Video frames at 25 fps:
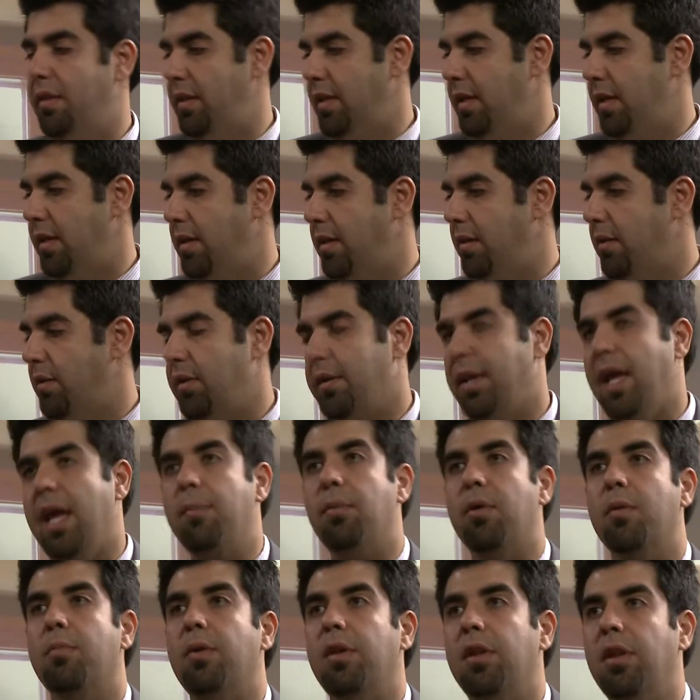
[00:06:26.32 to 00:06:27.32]
The
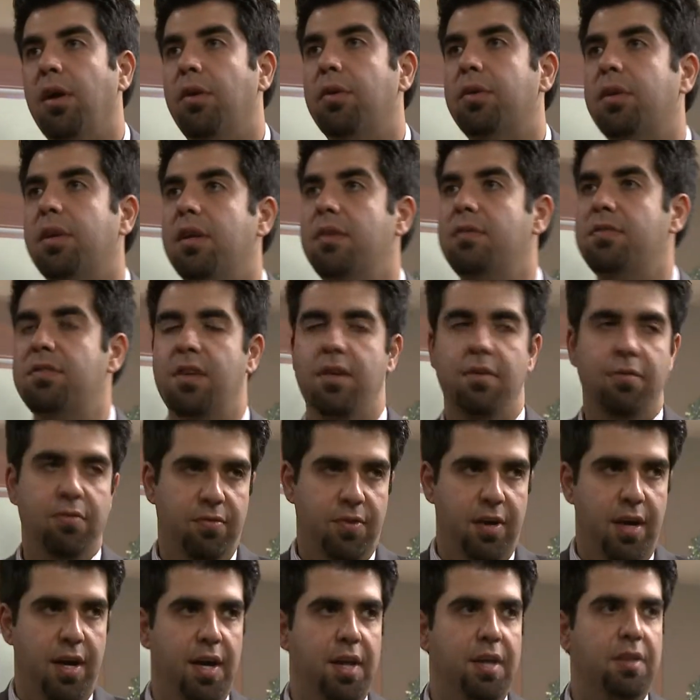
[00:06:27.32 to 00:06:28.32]
neighbor below could have said,
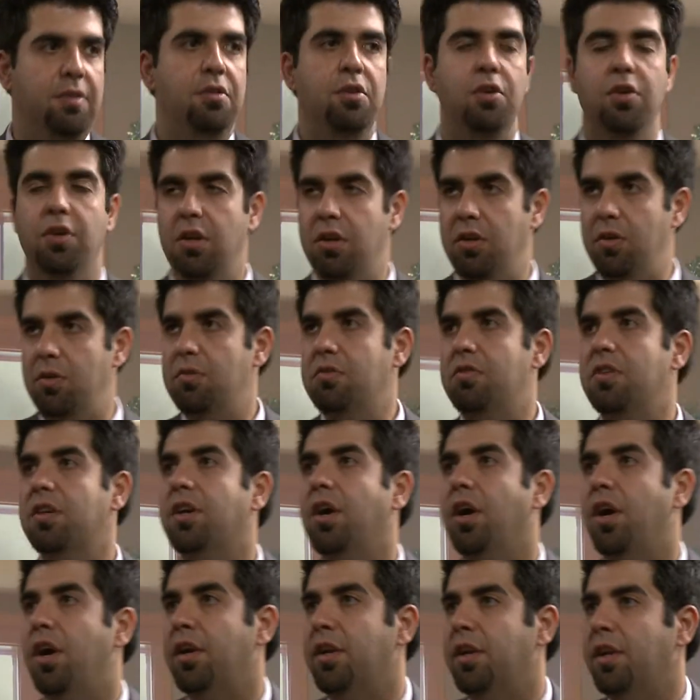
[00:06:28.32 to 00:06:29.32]
fine, you can use the
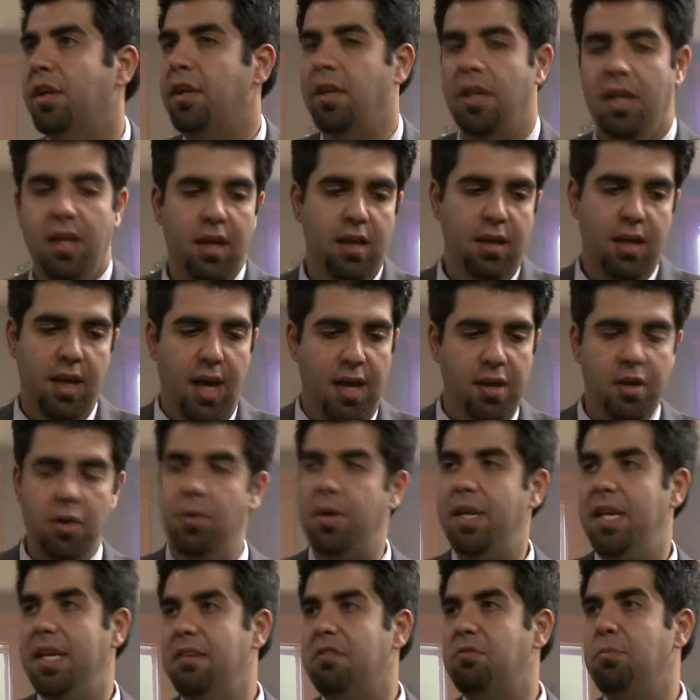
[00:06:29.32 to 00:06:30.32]
garden. I know
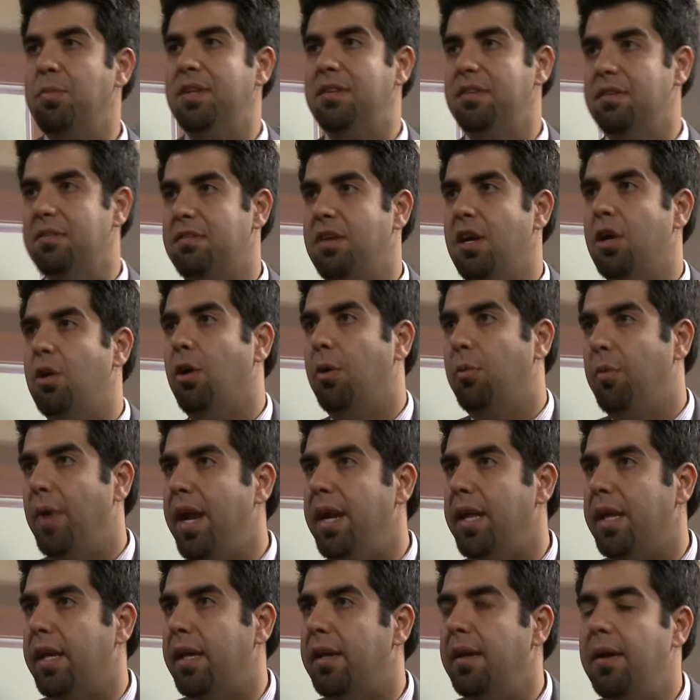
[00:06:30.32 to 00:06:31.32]
an easement is there
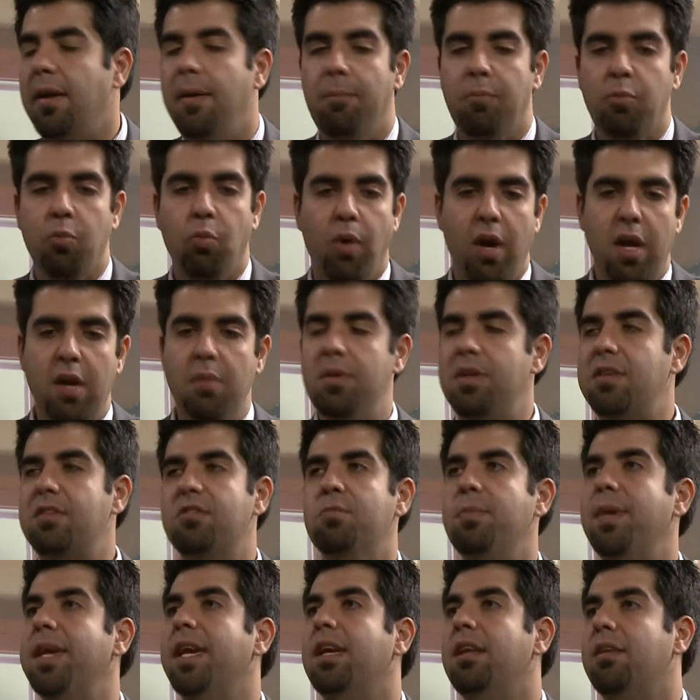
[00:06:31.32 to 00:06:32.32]
already. Why don't we
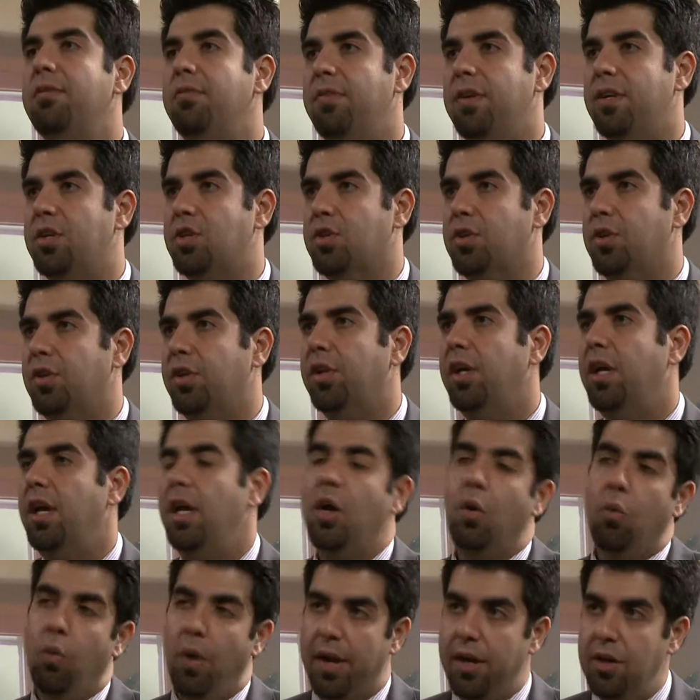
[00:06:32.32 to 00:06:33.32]
just make it official?
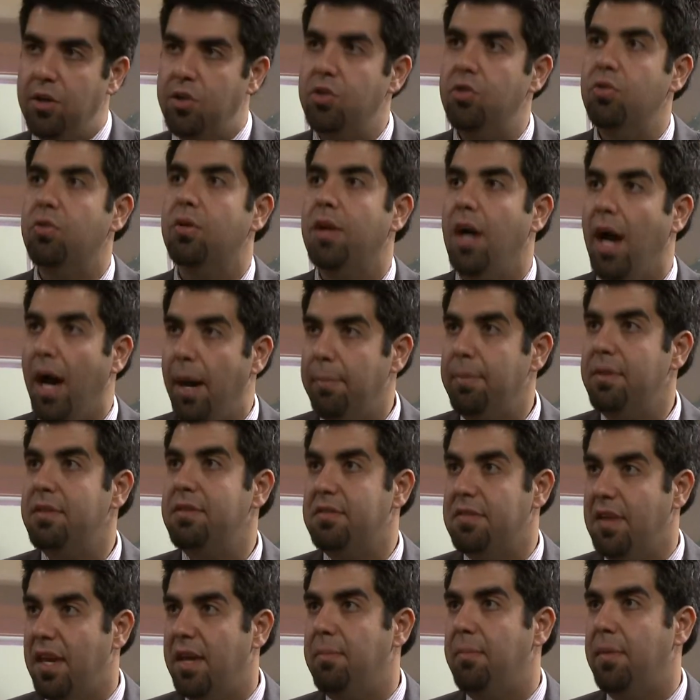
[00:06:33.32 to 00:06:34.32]
Why don't you
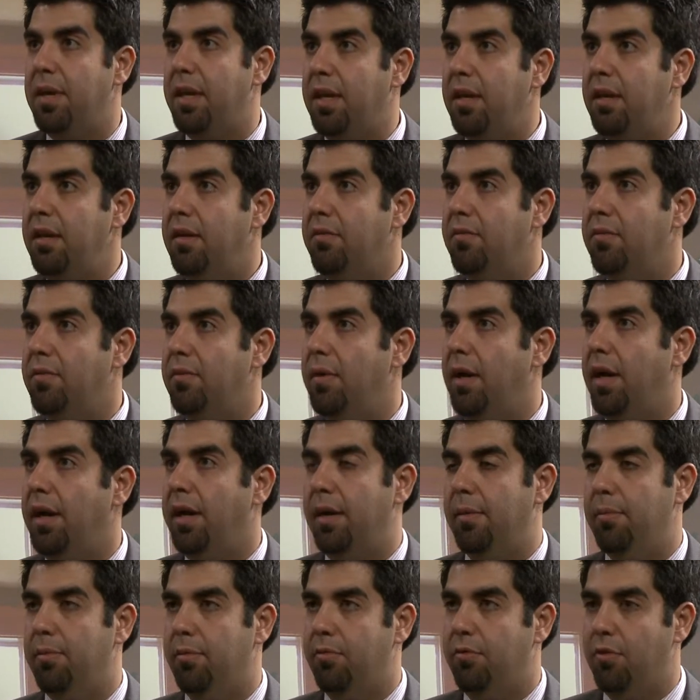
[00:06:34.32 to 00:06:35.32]
compensate me
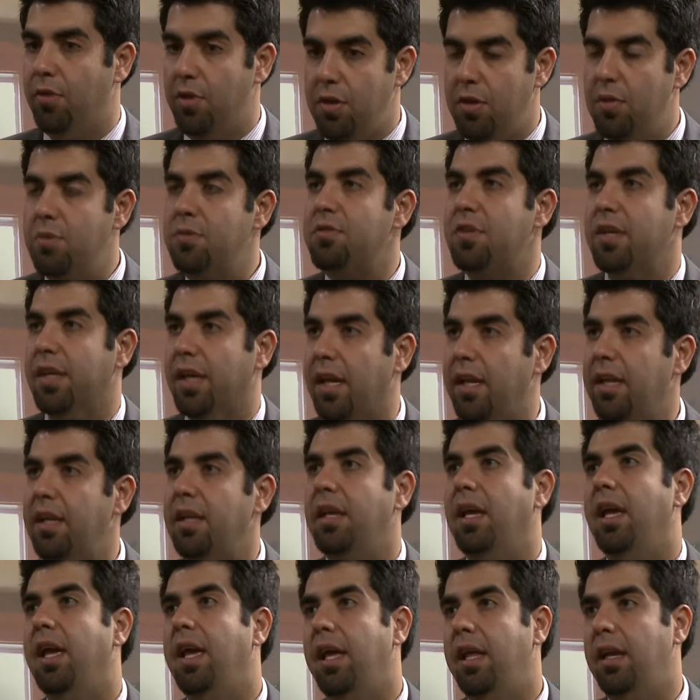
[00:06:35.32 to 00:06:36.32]
for using it
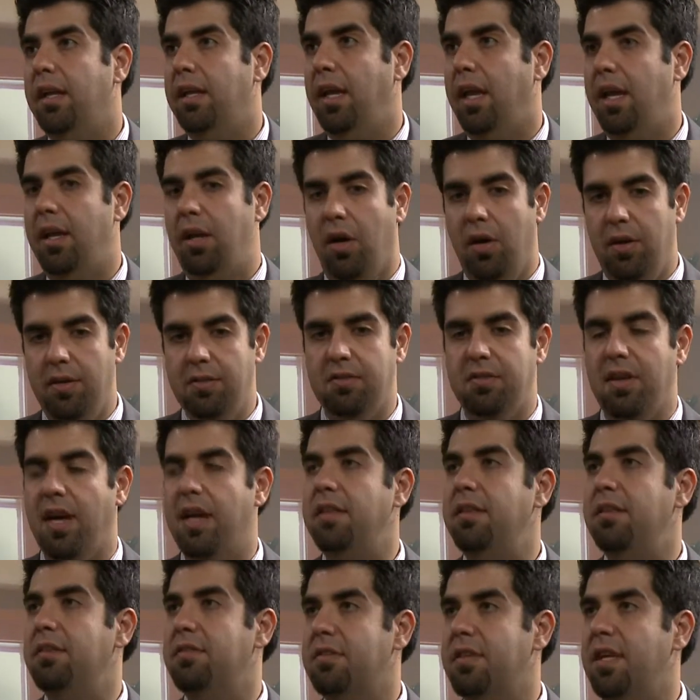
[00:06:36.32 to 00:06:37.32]
and I'll
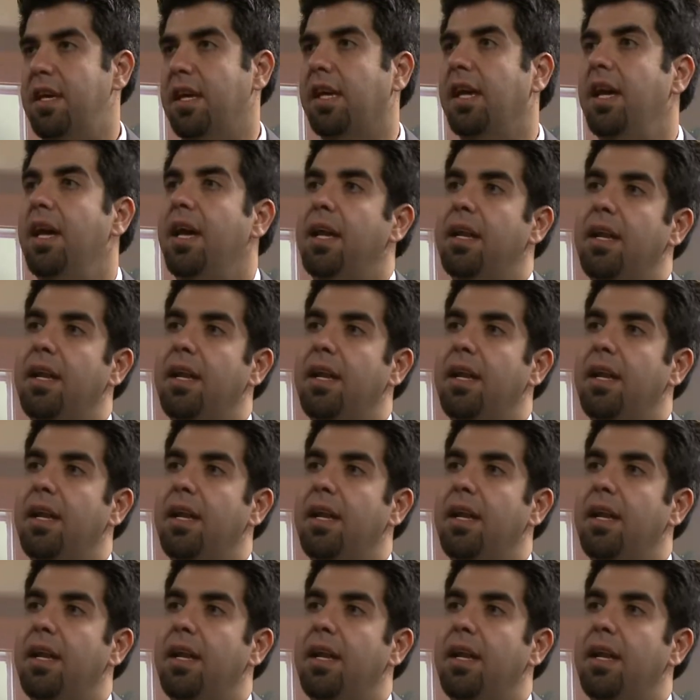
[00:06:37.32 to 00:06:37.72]
sign this thing.